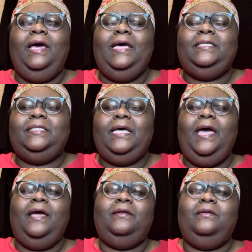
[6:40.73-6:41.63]
He
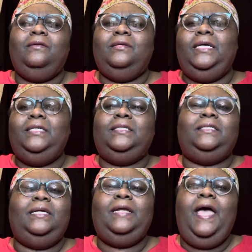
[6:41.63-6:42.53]
said Jesus
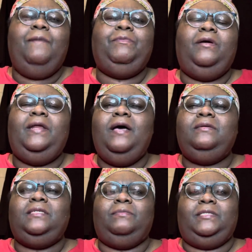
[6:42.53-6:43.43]
didn't have to
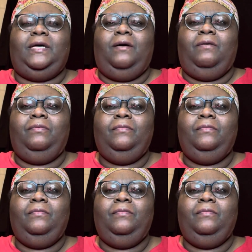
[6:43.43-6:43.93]
announce himself